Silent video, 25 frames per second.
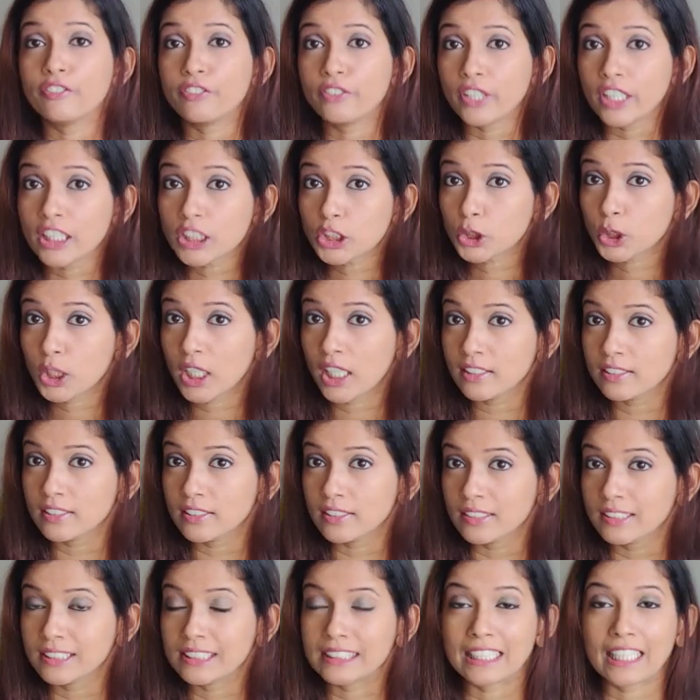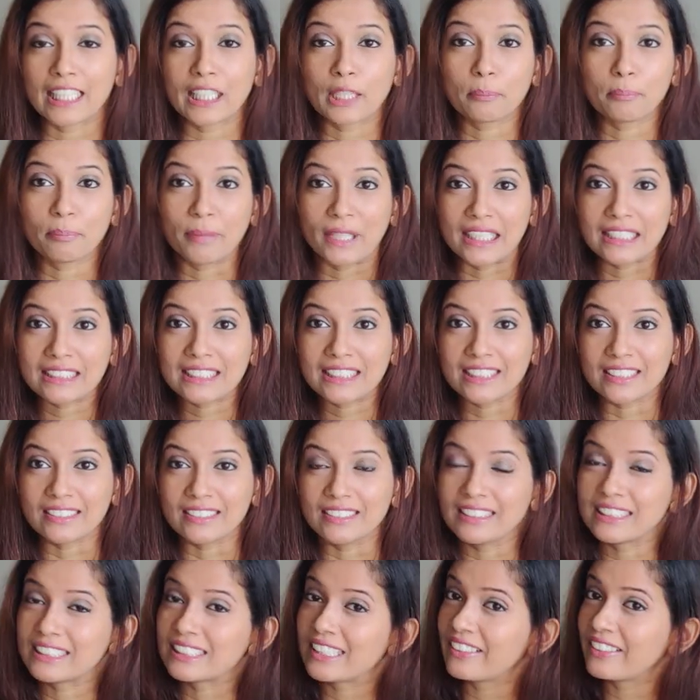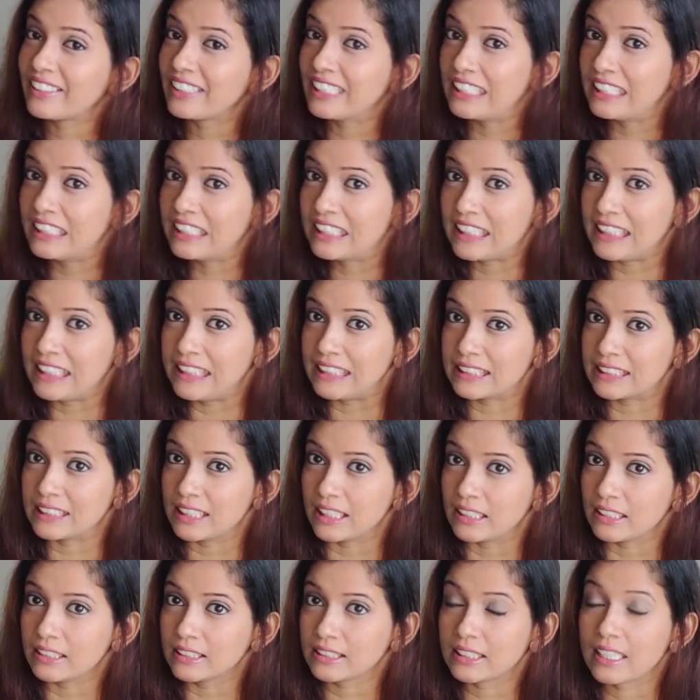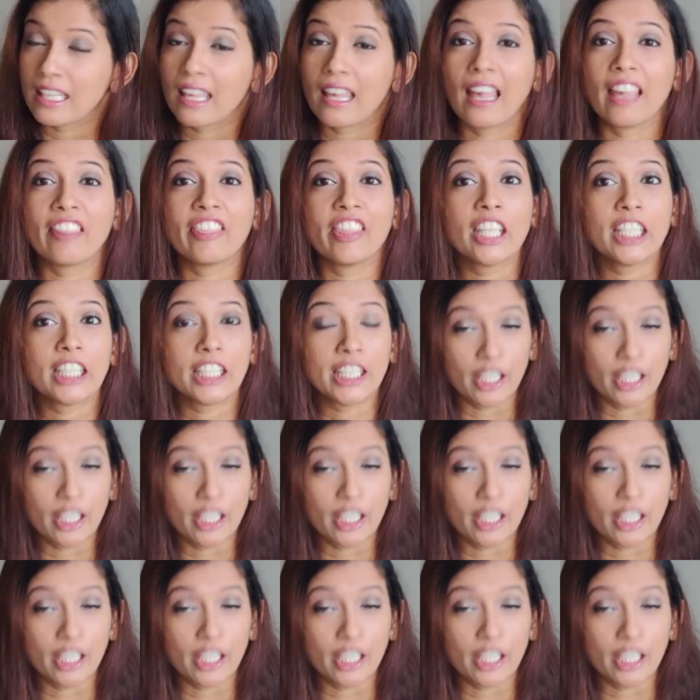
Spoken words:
Fresh colors like pastels are in these days and they